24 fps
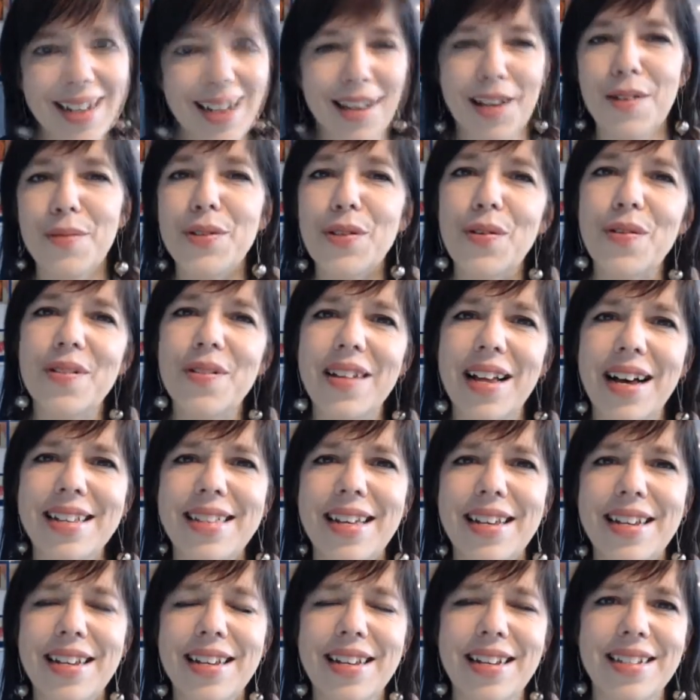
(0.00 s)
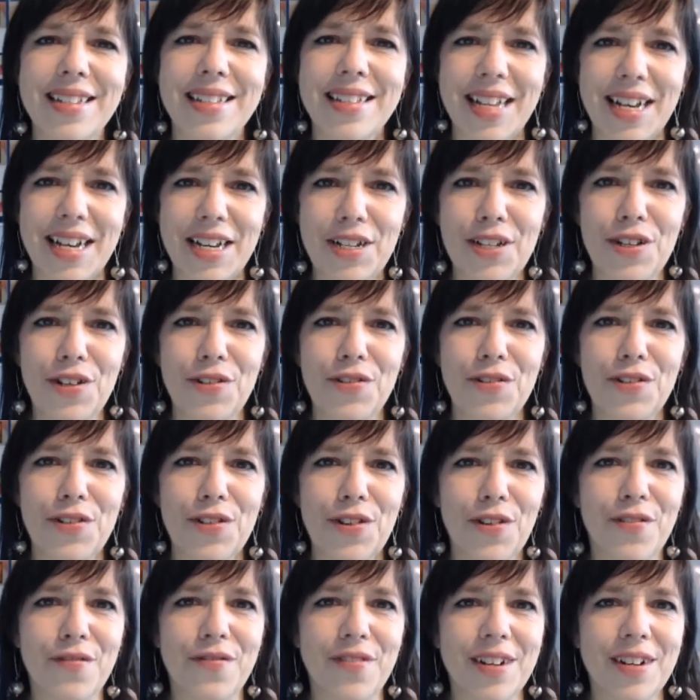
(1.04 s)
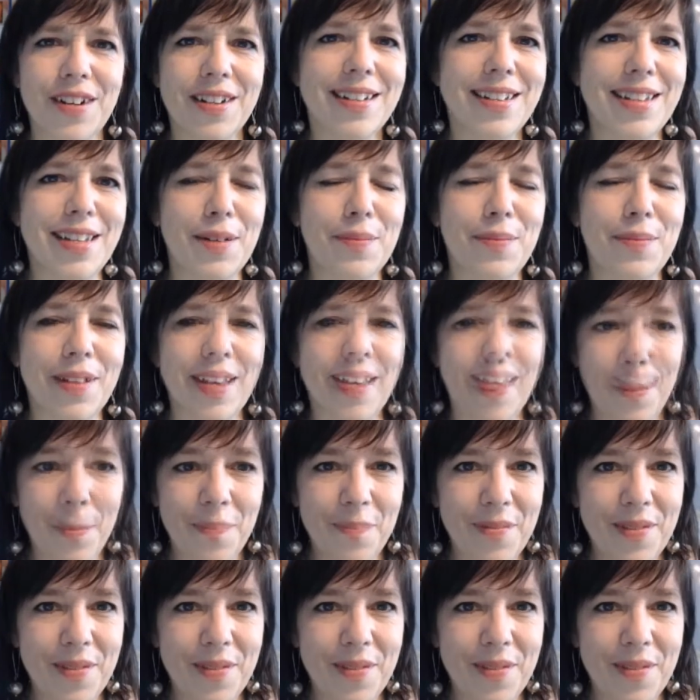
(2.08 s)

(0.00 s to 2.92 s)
And I'm so glad that it has touched you so very deeply.